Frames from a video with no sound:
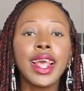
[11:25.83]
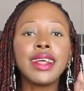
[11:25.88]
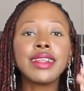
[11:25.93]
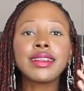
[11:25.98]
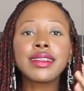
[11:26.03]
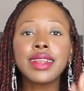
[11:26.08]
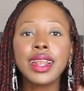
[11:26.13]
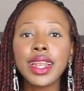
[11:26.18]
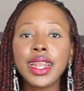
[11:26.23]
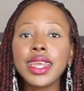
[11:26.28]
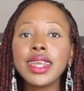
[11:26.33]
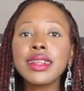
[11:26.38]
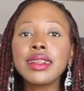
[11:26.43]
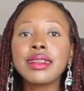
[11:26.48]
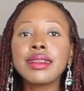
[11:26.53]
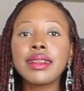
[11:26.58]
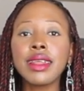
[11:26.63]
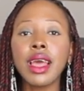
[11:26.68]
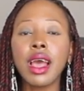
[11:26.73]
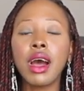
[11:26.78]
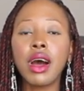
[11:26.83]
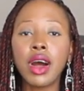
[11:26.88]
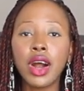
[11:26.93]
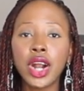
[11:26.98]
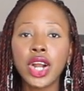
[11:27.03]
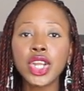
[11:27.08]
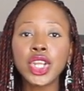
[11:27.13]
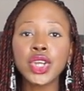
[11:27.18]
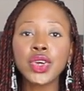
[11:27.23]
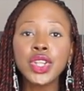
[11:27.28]
Slit
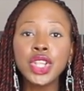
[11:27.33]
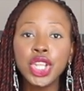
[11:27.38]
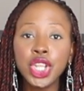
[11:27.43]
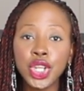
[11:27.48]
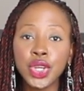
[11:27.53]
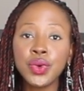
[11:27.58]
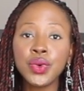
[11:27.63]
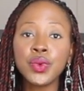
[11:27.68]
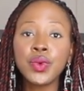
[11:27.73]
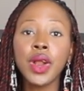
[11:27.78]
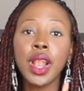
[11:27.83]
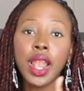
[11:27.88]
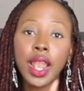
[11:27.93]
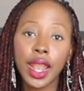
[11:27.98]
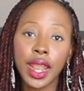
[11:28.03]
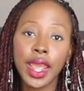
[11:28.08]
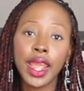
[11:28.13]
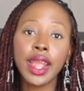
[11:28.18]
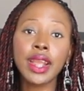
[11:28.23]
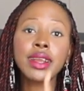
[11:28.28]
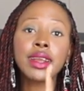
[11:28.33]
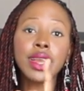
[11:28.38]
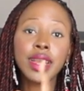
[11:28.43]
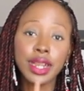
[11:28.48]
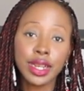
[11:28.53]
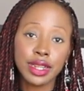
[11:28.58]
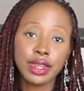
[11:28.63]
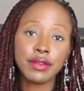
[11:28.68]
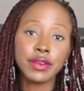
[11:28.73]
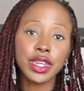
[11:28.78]
are your new leg
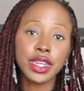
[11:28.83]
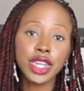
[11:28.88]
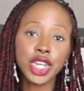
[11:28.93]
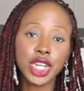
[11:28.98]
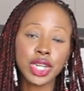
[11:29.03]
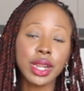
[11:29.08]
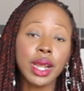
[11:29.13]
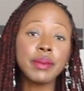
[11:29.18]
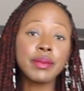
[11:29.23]
cleavage.